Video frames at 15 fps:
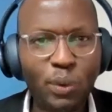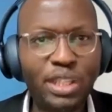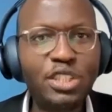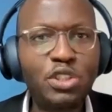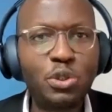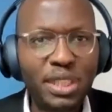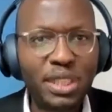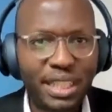
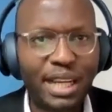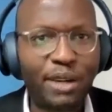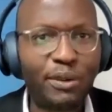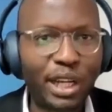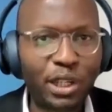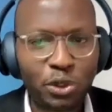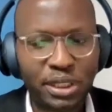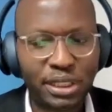once you sit
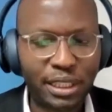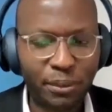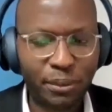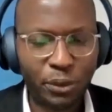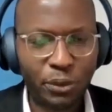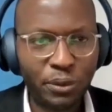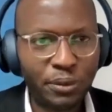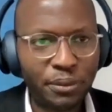down across the
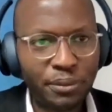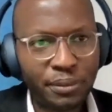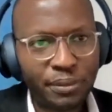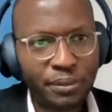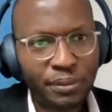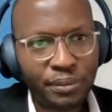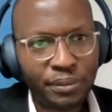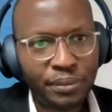table.
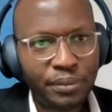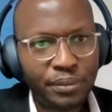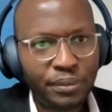Mm-hmm.